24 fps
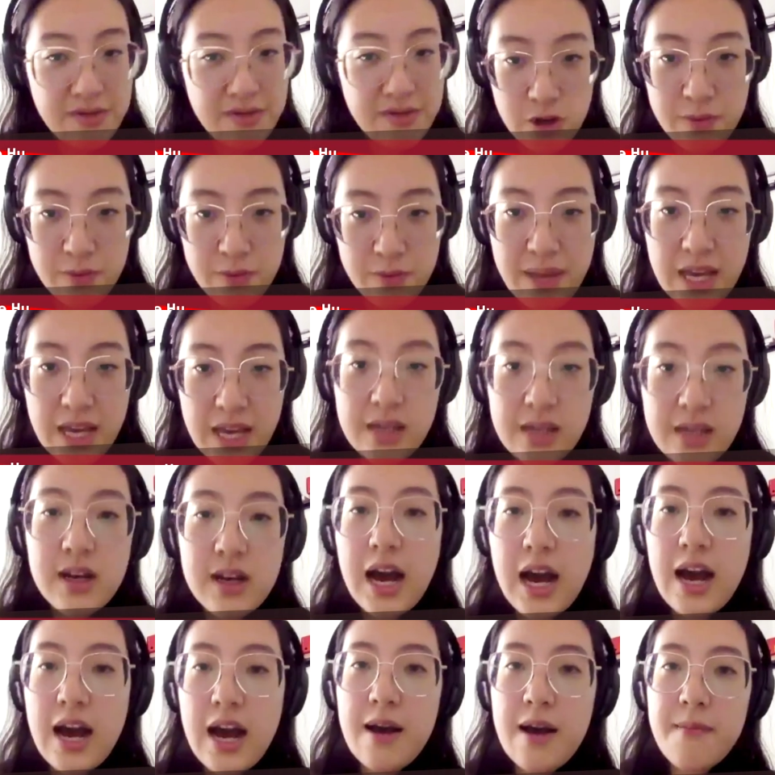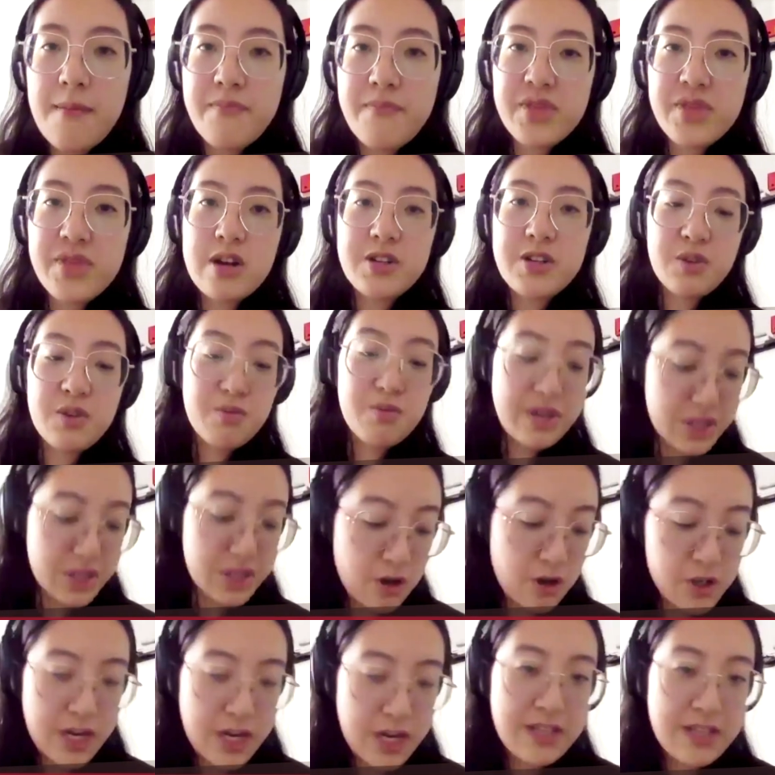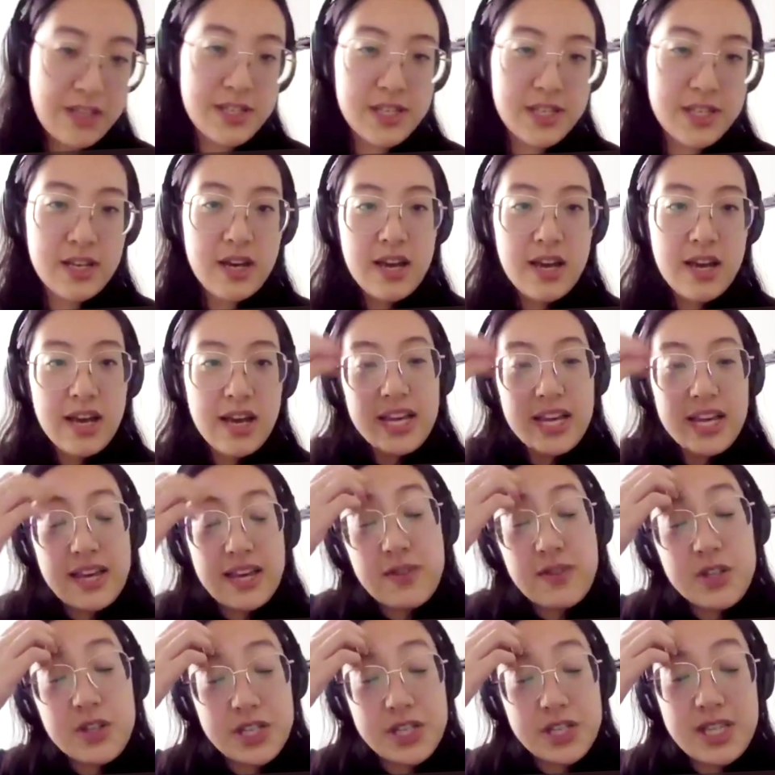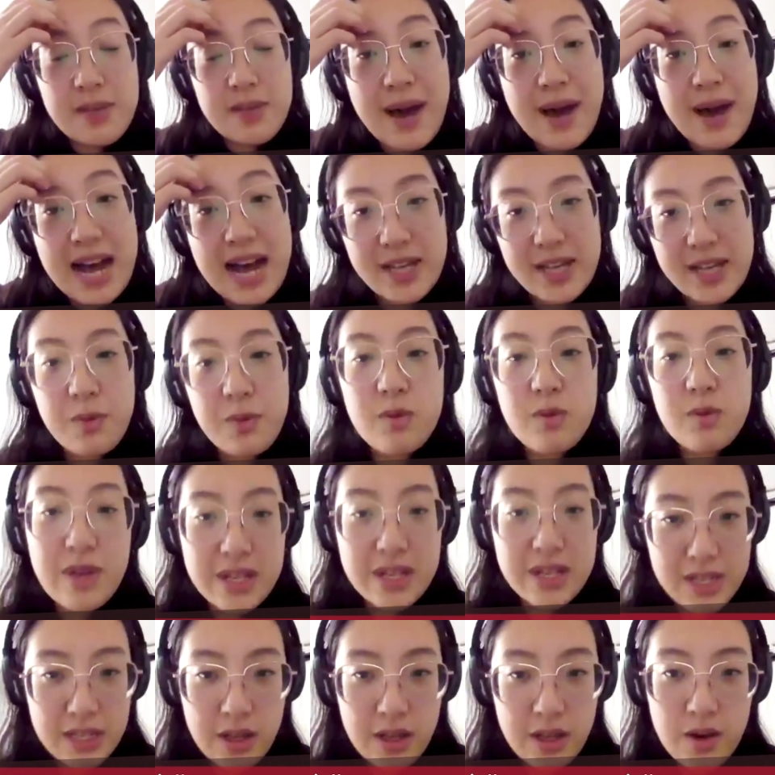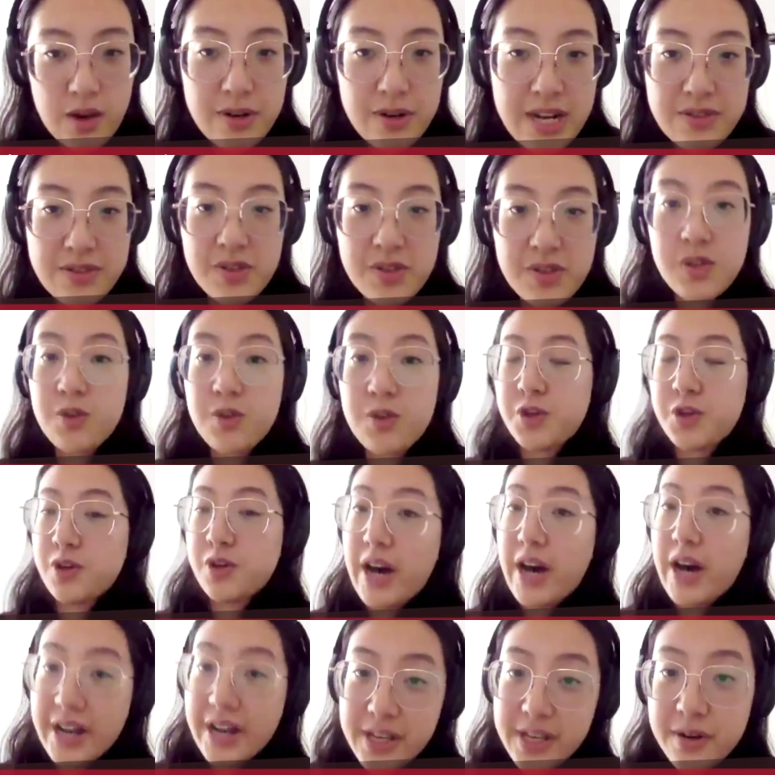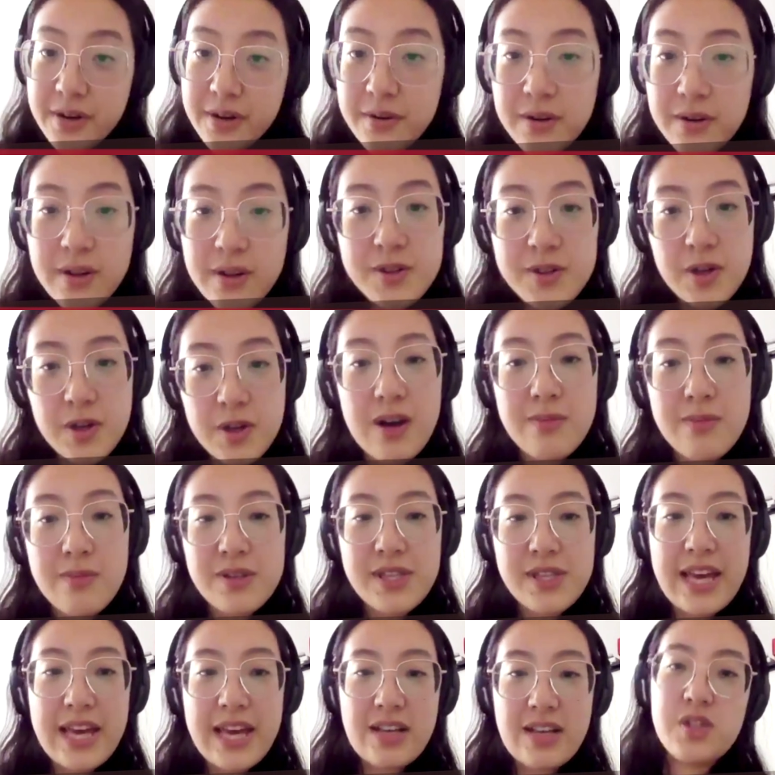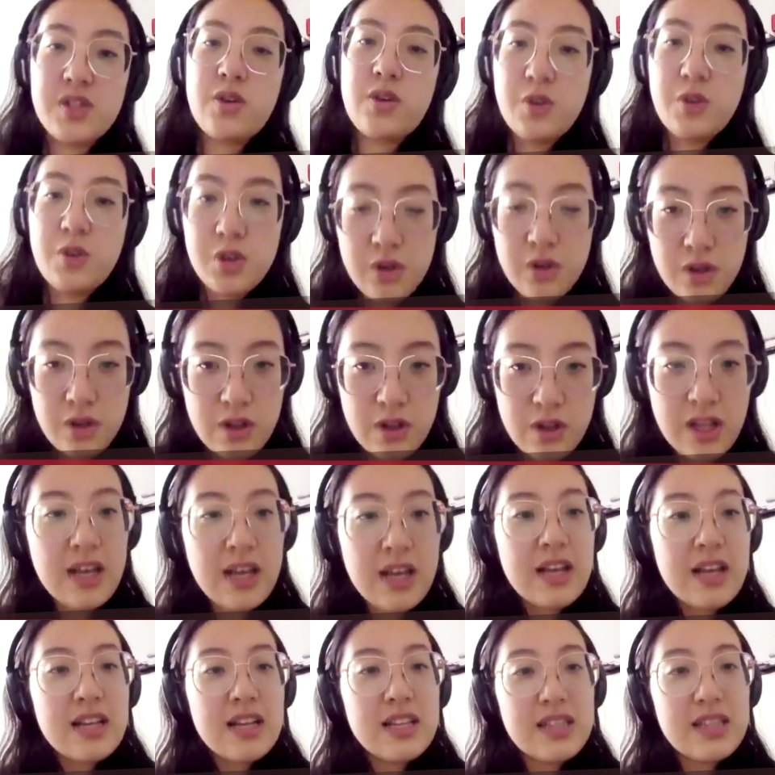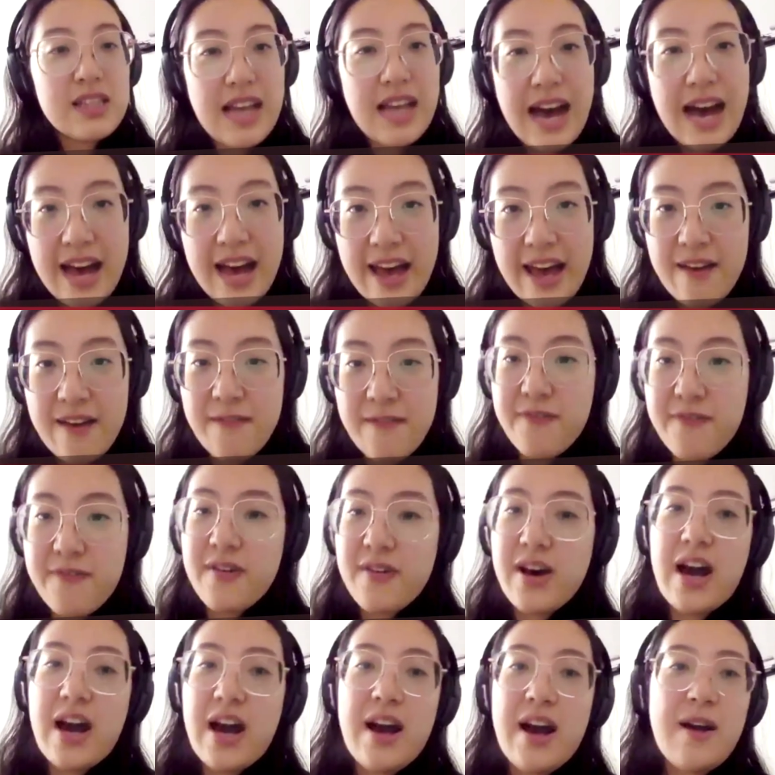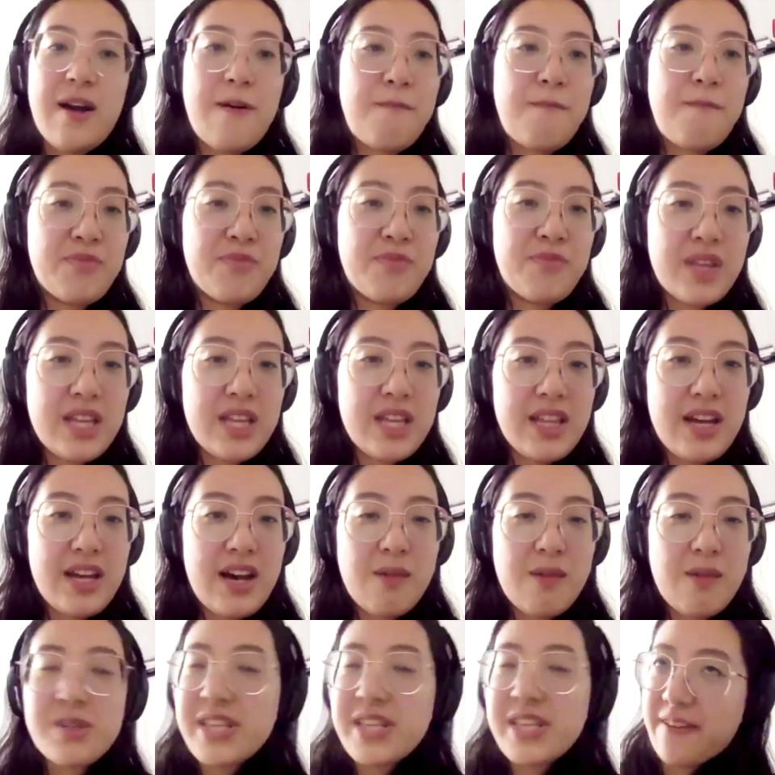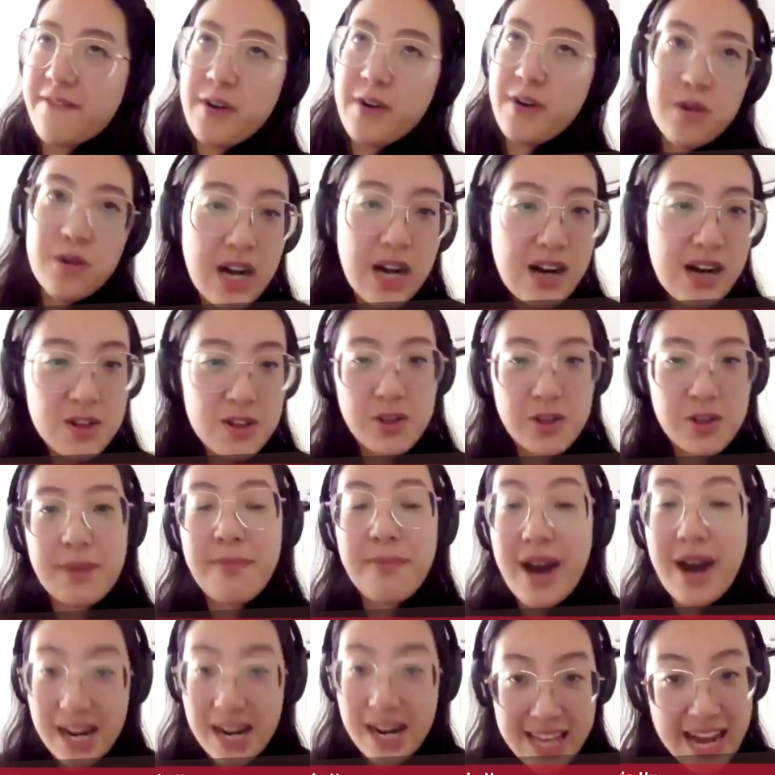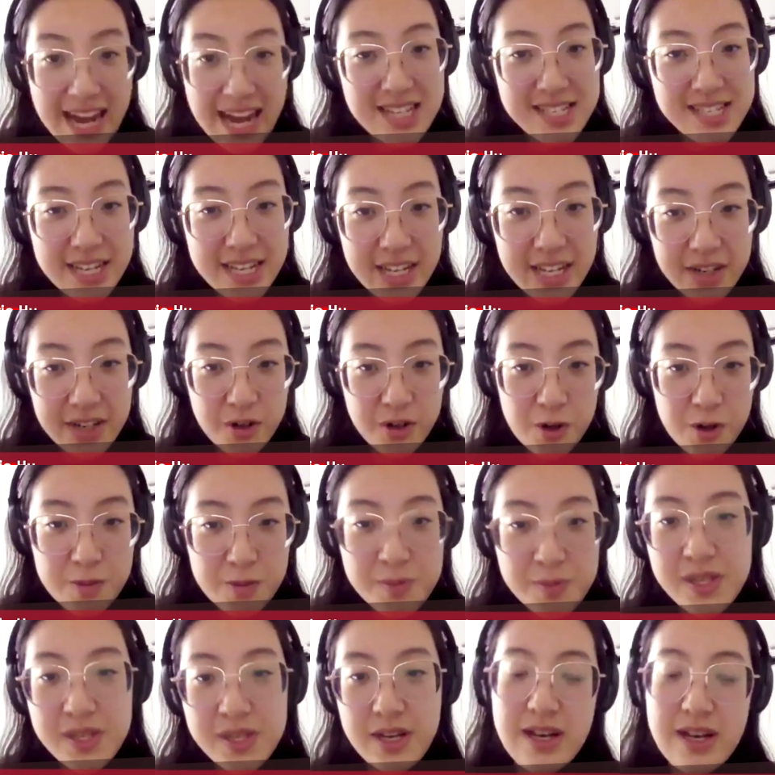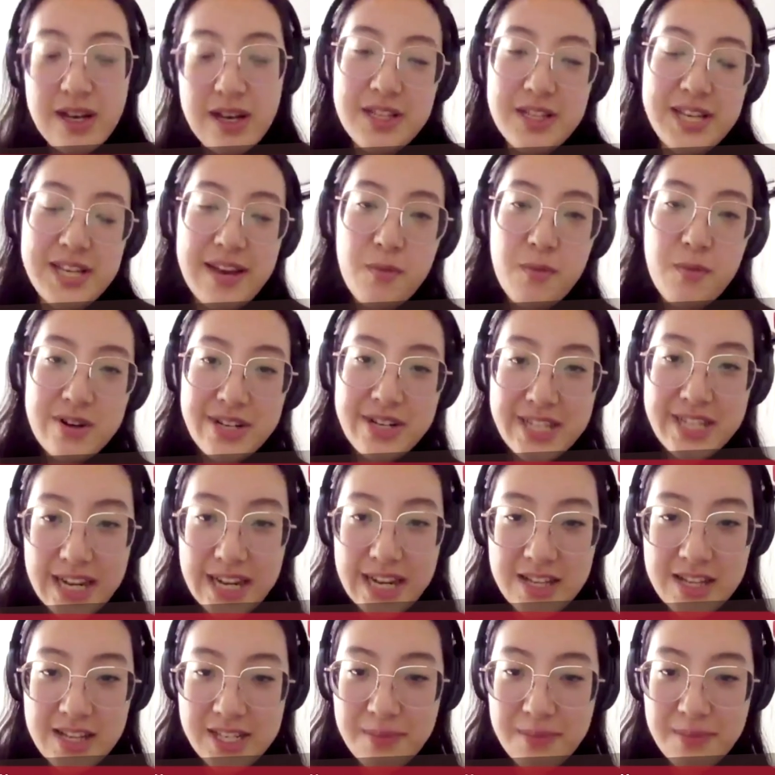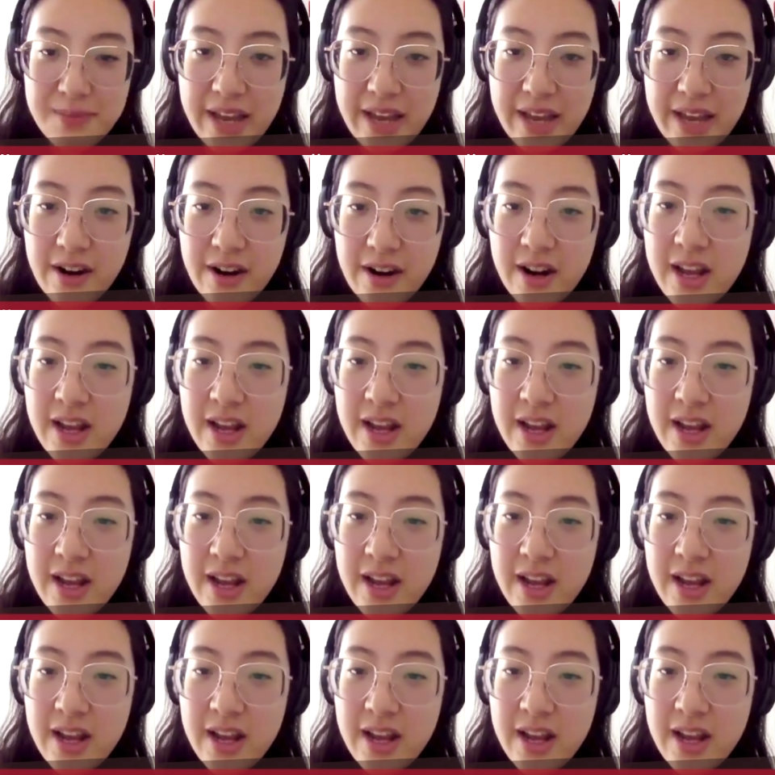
live streaming. Um, there's a resurgence, even just in the past couple weeks alone, in social audio. So almost like social live um, almost like phone calls or like podcasting in groups. I'll, dive more into that concept later.